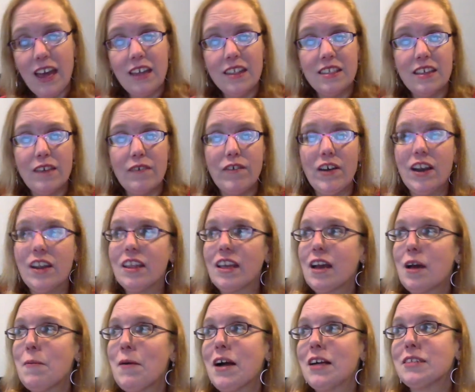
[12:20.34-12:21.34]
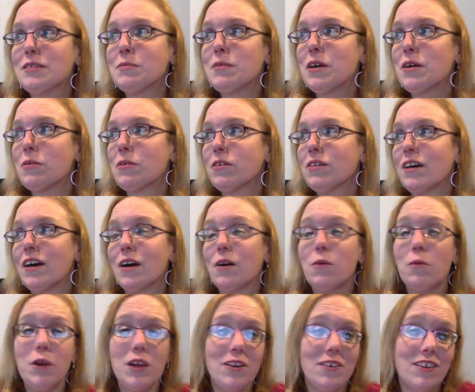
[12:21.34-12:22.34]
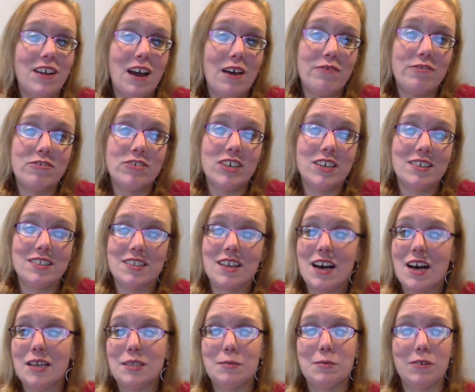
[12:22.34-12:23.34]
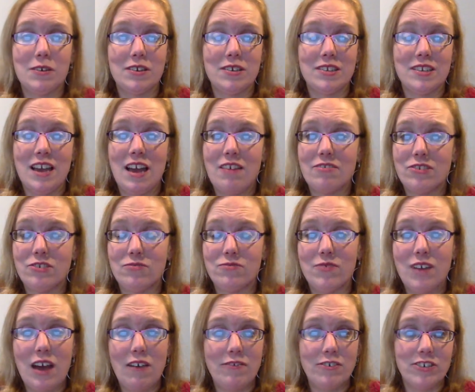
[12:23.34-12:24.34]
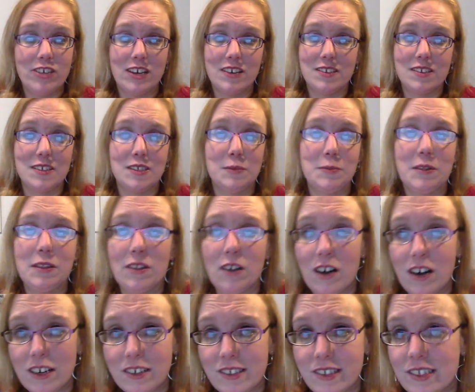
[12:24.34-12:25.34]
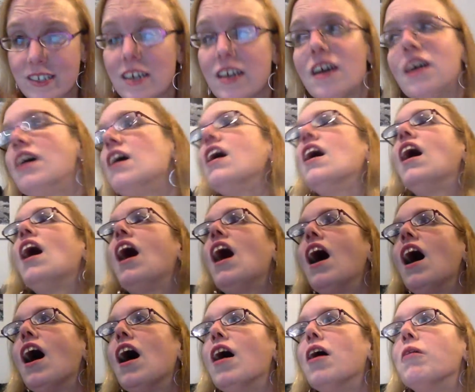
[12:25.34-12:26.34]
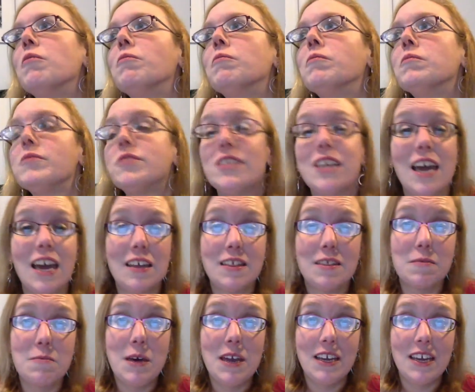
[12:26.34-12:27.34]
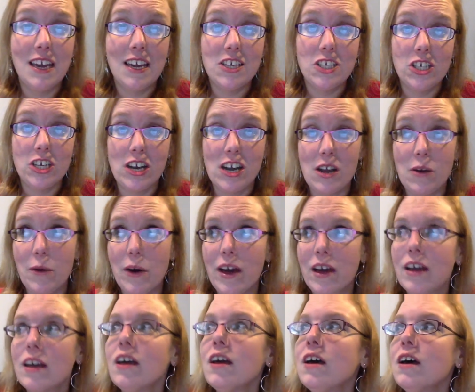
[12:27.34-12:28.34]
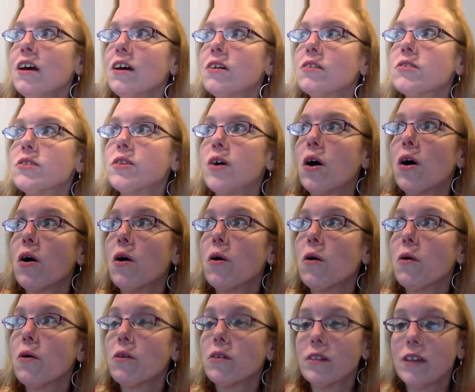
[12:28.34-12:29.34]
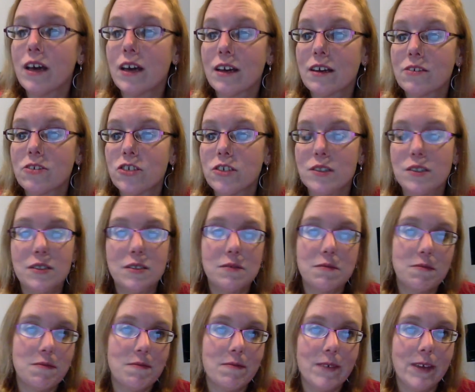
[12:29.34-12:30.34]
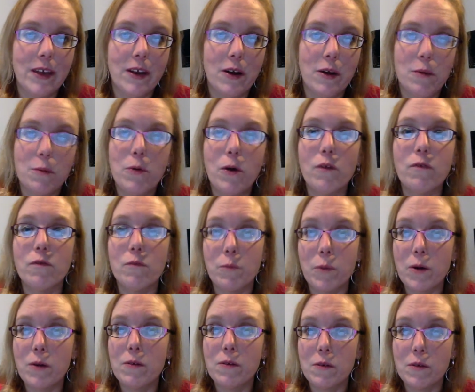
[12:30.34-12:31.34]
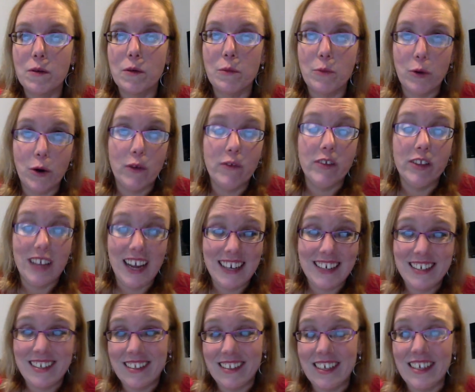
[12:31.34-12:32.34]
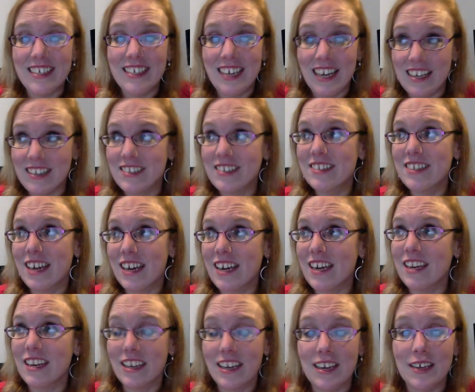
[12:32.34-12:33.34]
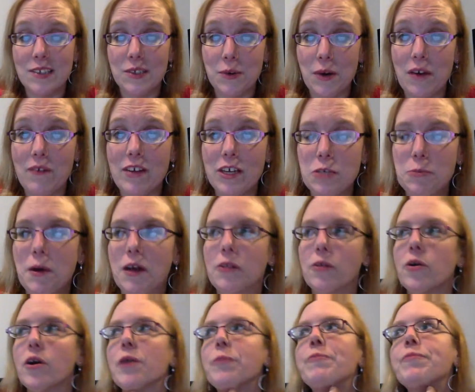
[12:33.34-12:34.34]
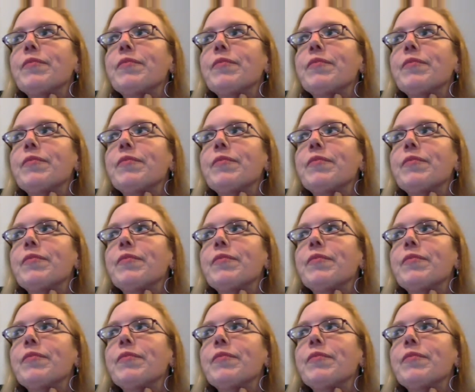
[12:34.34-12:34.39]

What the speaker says: they finally got back to me and were like, we don't have your test. The hospital doesn't have your test. It's been lost. Take the medication anyway. So, like, just, you know, prophylactically, take it in case you have H. pylori.